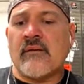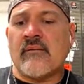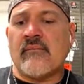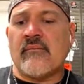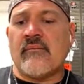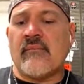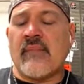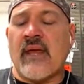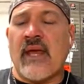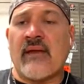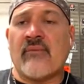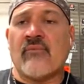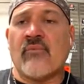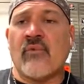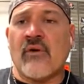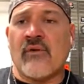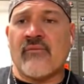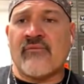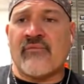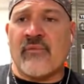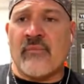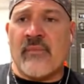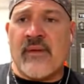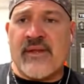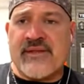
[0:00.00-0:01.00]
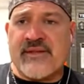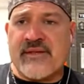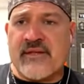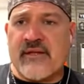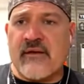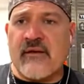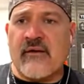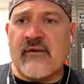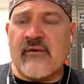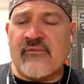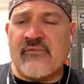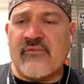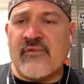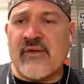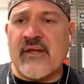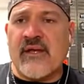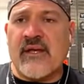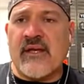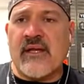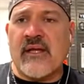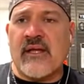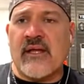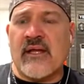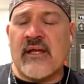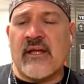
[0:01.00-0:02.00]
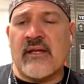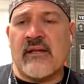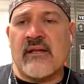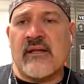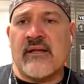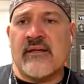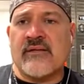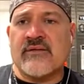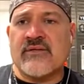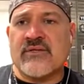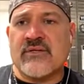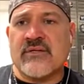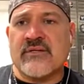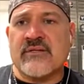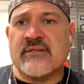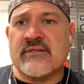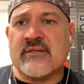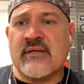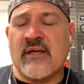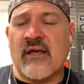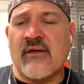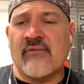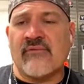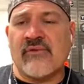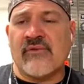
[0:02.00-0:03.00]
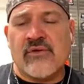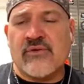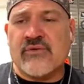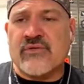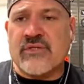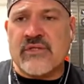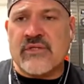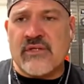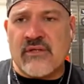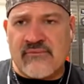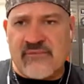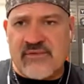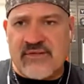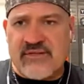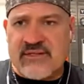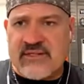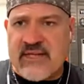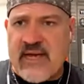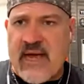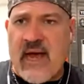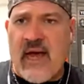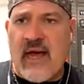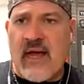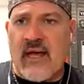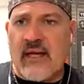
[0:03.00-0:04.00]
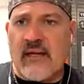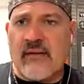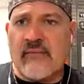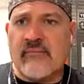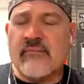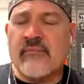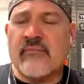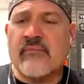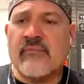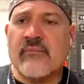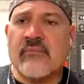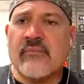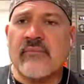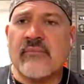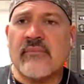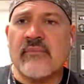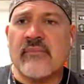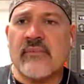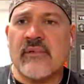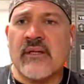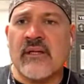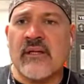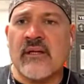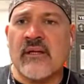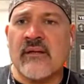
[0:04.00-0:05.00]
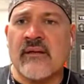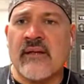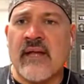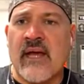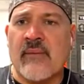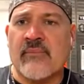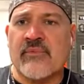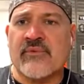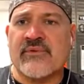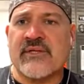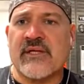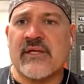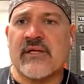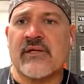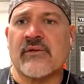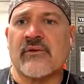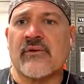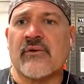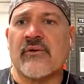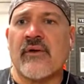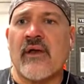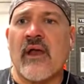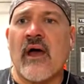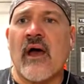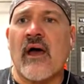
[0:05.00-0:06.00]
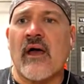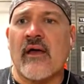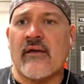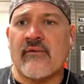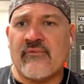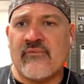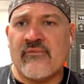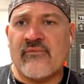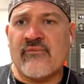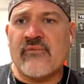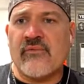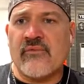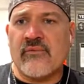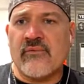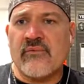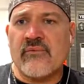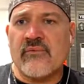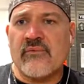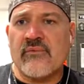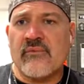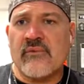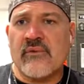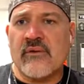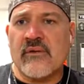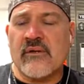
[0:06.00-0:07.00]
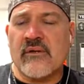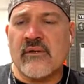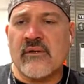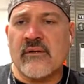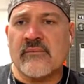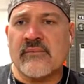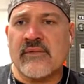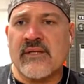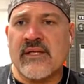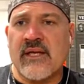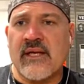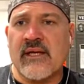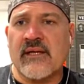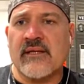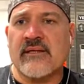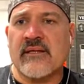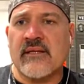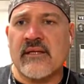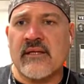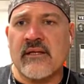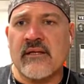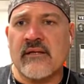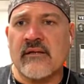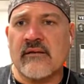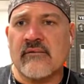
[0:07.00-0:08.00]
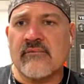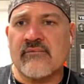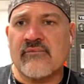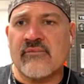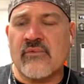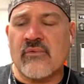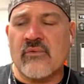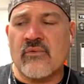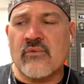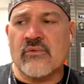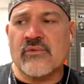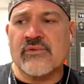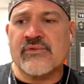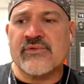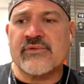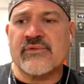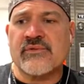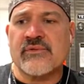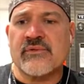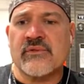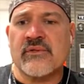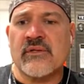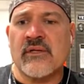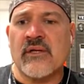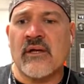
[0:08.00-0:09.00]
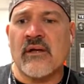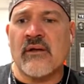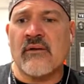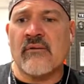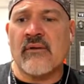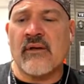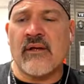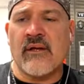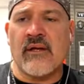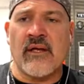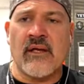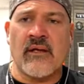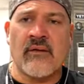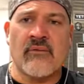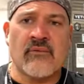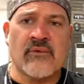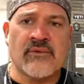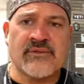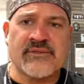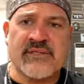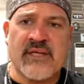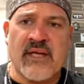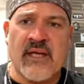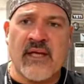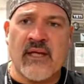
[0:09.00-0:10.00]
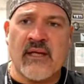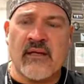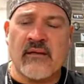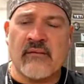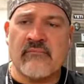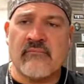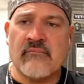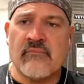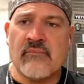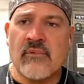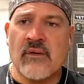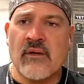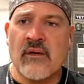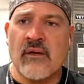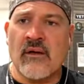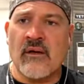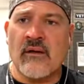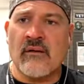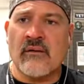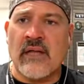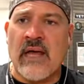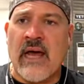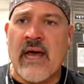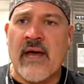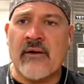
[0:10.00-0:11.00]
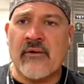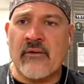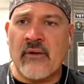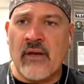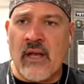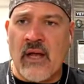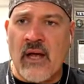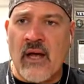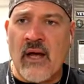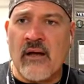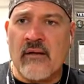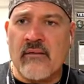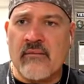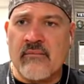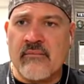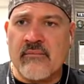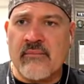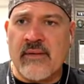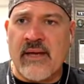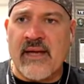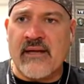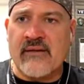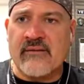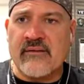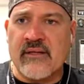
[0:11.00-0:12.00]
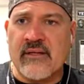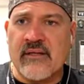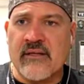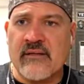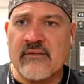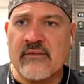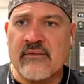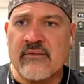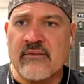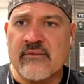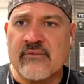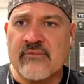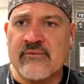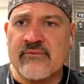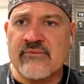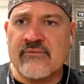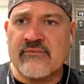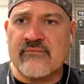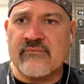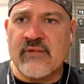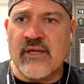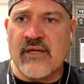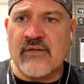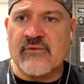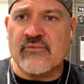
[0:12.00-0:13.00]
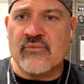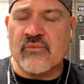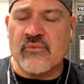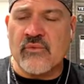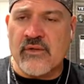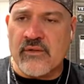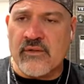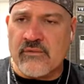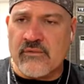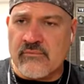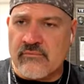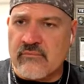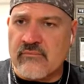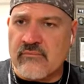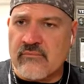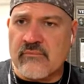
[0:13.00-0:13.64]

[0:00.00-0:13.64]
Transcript: made one for myself and and then just the evolution of design in that particular knife um, kicked in of course you know it, it was a uh, liner lock back then because that's what